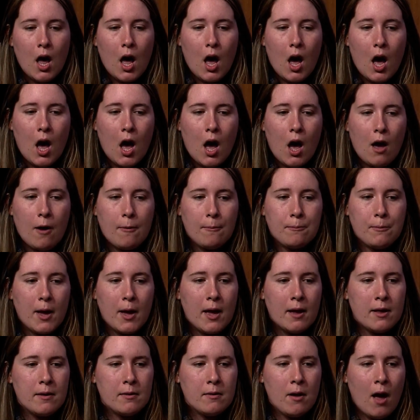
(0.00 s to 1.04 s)

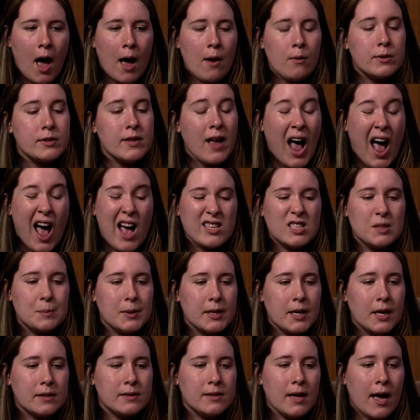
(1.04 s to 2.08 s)
I was asked
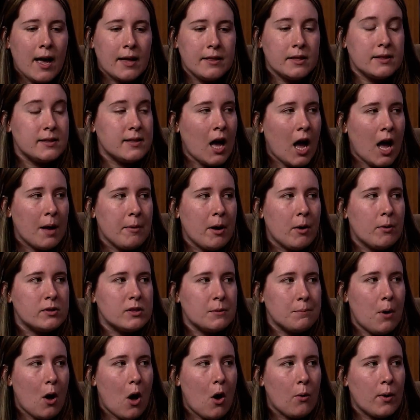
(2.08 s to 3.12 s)
because at the time I was a
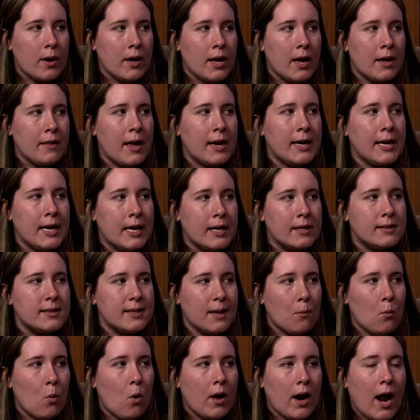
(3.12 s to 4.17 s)
poet and they needed
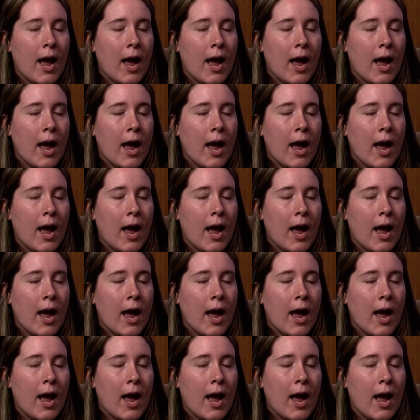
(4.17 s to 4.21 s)
someone,